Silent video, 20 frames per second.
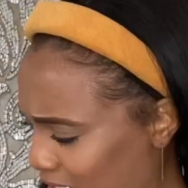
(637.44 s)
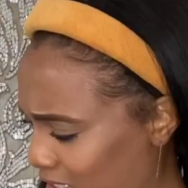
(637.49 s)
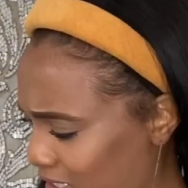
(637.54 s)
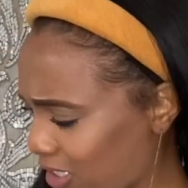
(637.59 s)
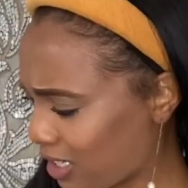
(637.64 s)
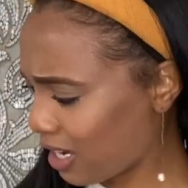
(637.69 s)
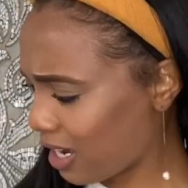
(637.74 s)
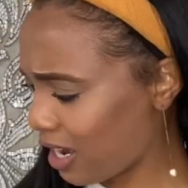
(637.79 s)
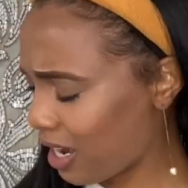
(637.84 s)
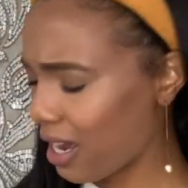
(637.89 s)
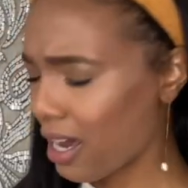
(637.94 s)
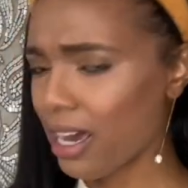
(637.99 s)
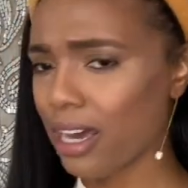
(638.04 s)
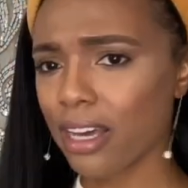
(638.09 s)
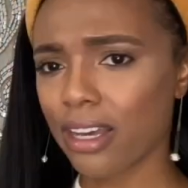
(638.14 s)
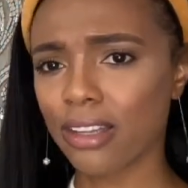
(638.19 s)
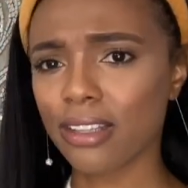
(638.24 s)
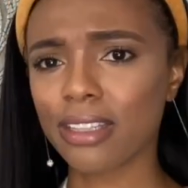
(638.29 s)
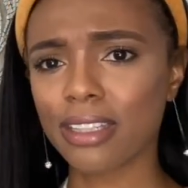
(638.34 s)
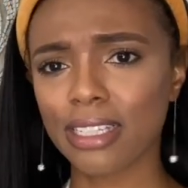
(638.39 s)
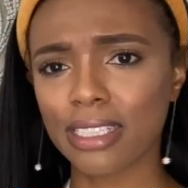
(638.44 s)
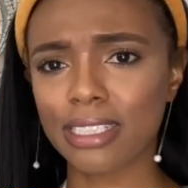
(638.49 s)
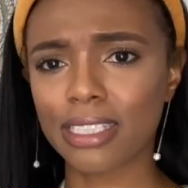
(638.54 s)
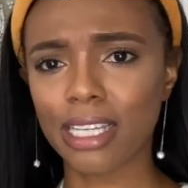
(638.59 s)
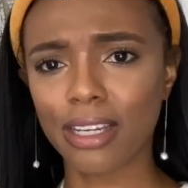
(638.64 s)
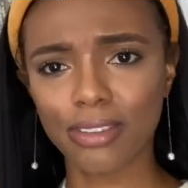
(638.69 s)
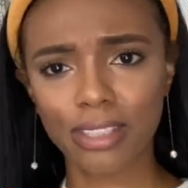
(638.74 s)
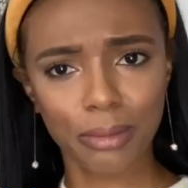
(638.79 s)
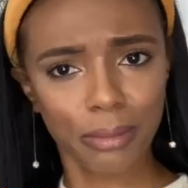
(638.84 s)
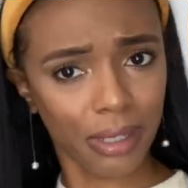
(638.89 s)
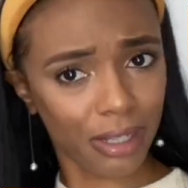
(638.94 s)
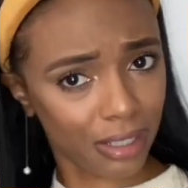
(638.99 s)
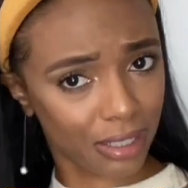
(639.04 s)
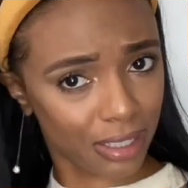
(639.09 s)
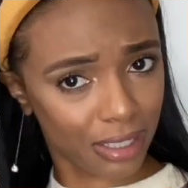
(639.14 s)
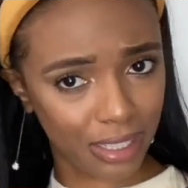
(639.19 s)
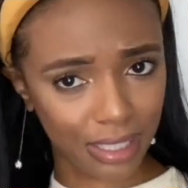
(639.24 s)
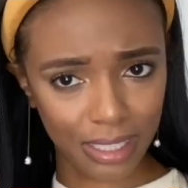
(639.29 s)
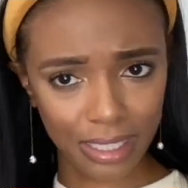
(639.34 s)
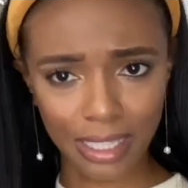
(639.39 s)
Child, this stuff smells
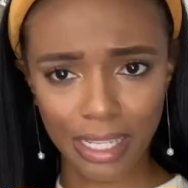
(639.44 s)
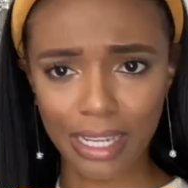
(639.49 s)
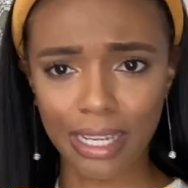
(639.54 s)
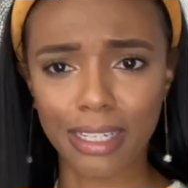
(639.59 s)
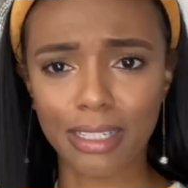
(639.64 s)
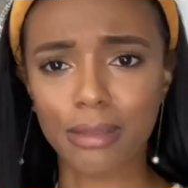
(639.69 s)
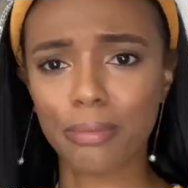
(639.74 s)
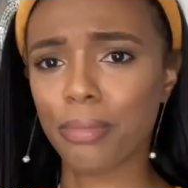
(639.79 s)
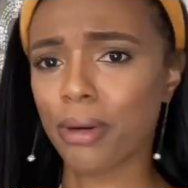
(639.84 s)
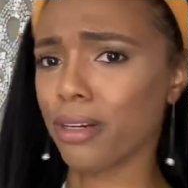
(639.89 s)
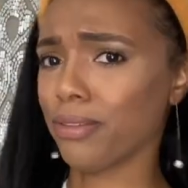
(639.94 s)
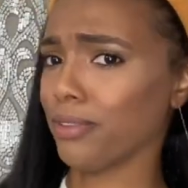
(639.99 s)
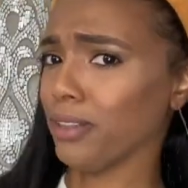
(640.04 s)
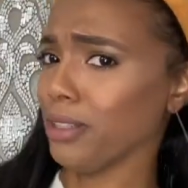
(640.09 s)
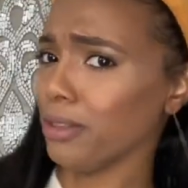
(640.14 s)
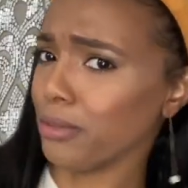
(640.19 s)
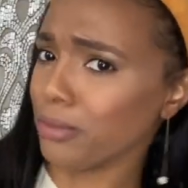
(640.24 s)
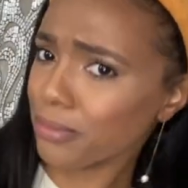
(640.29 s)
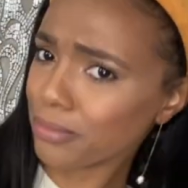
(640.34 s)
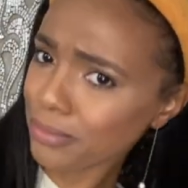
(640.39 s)
good like perfume.